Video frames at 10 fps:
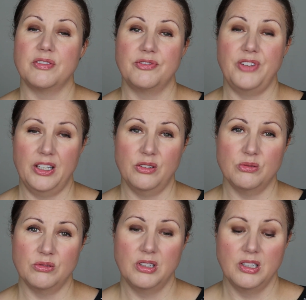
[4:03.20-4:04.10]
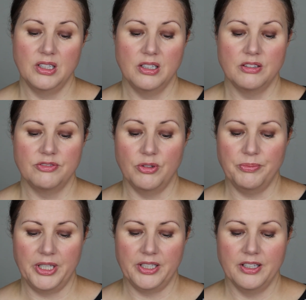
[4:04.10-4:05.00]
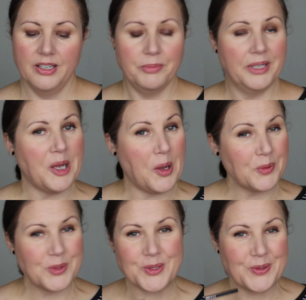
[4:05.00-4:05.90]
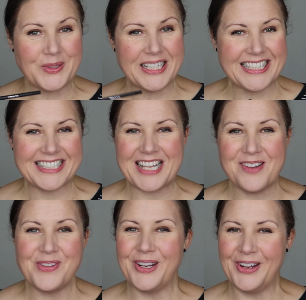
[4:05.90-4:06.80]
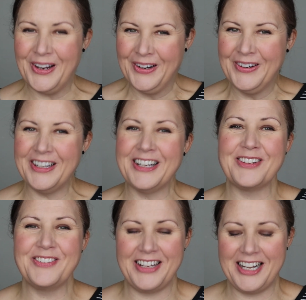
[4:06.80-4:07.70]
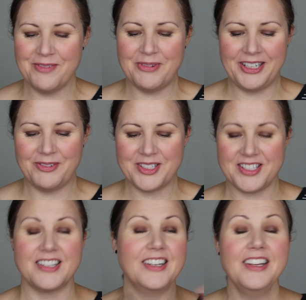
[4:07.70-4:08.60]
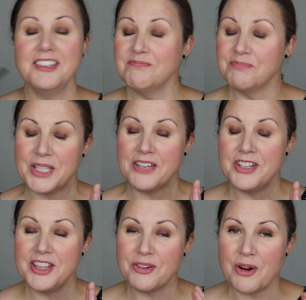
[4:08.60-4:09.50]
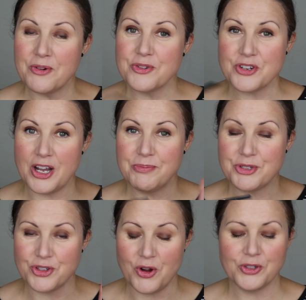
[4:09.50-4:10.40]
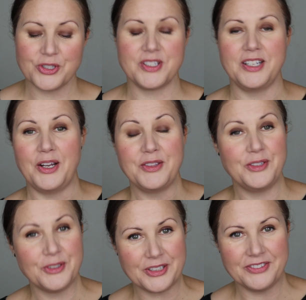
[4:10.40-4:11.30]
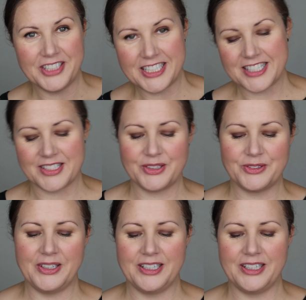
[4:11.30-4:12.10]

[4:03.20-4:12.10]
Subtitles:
fail for me, but I will still link it down below if anybody wants to give it their own type of shot because they like the look of it. So